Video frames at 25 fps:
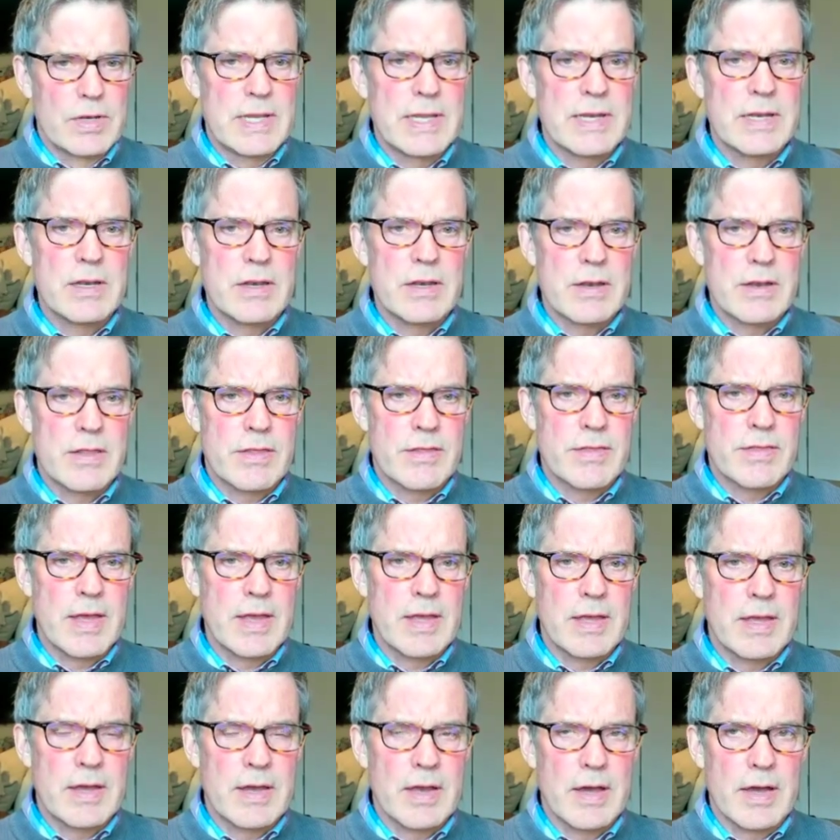didn't
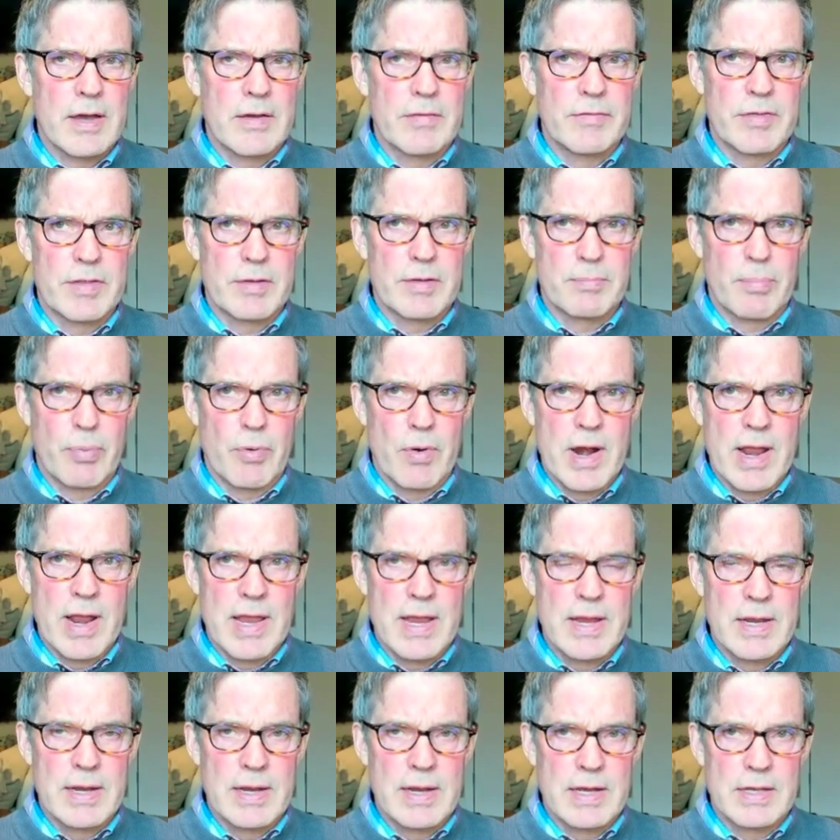think of the
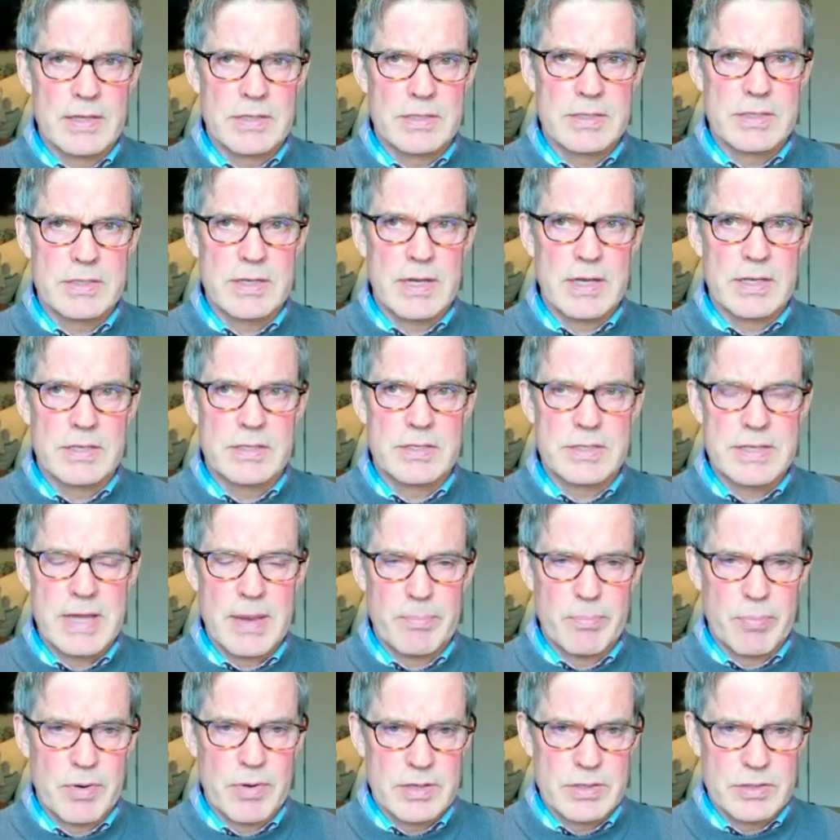brain as a
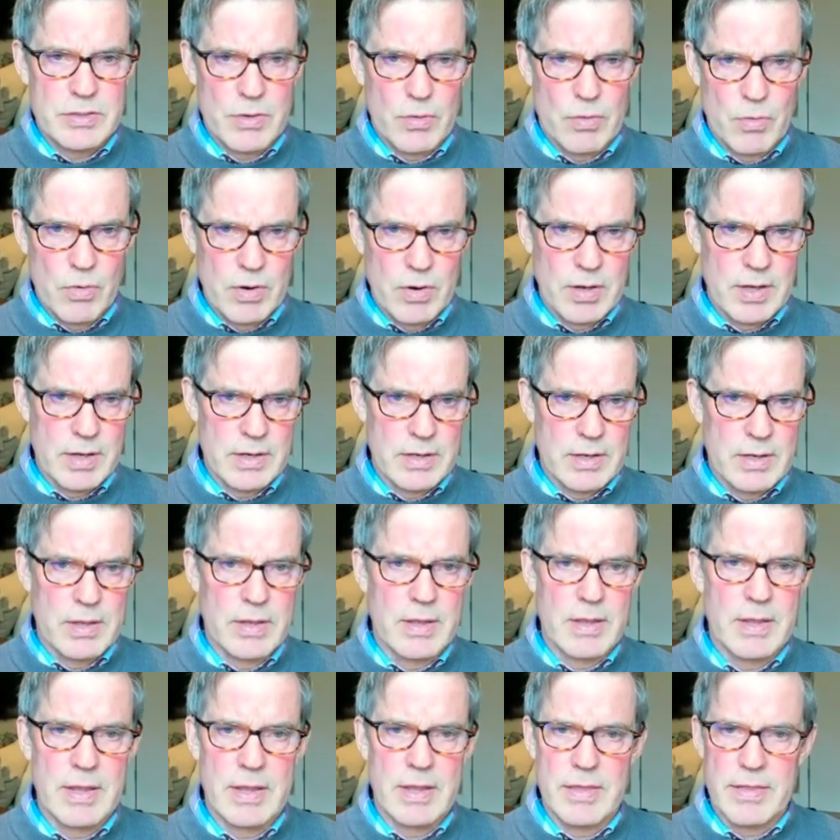separate organ.
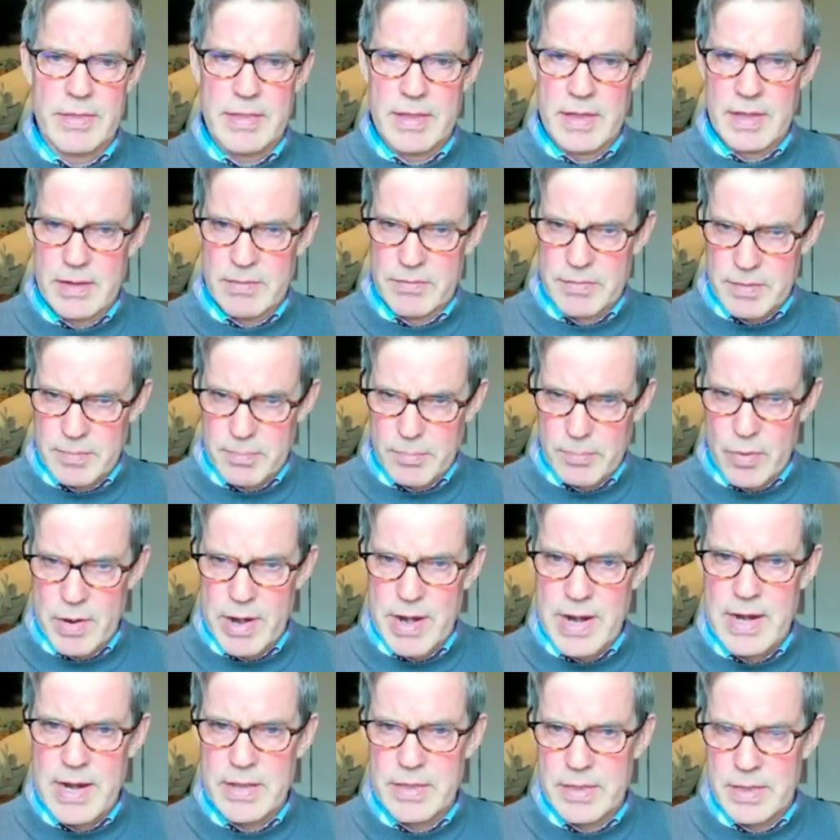They think of the
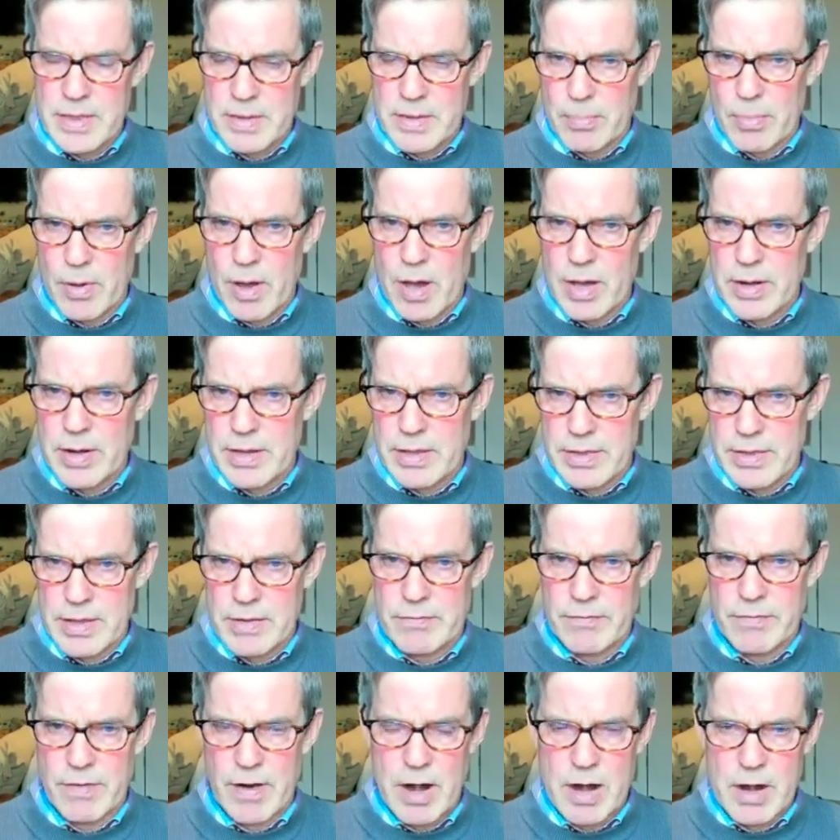brain, the body, the
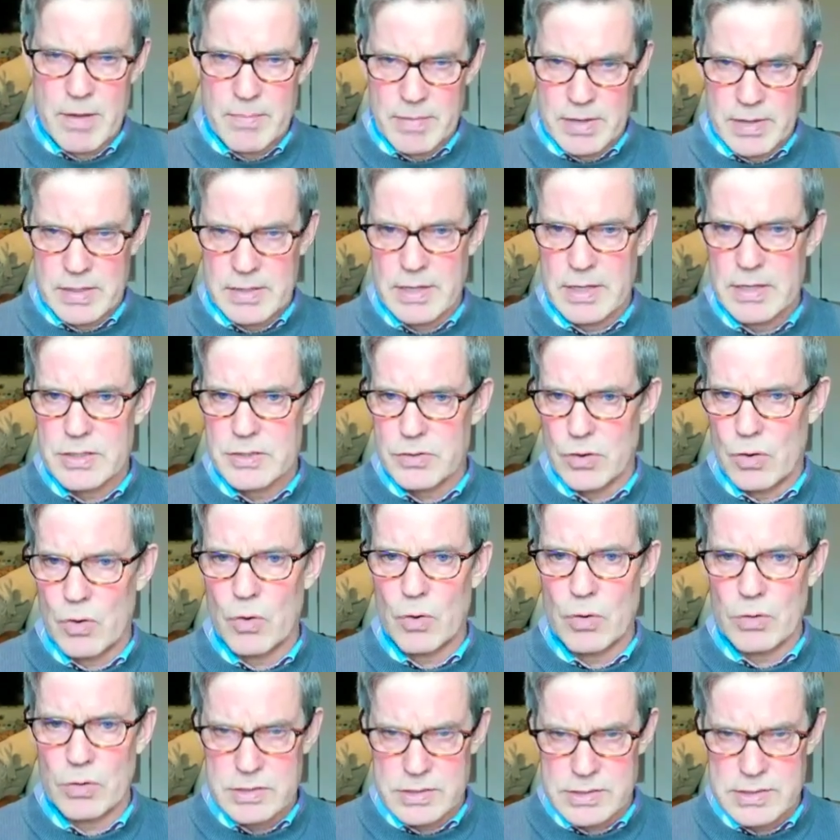environment as a
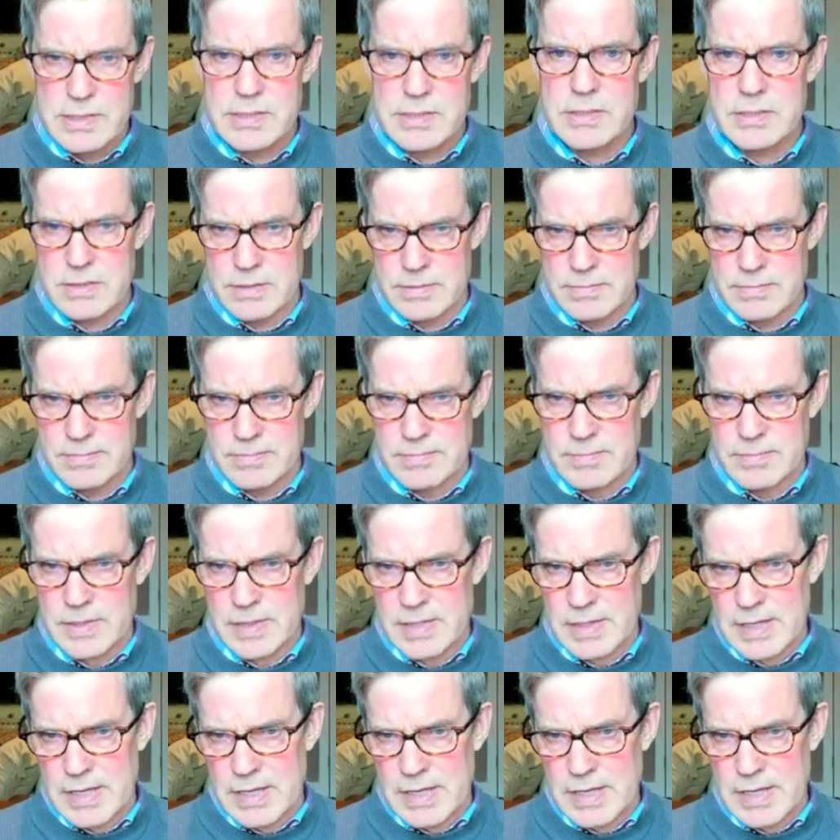whole system.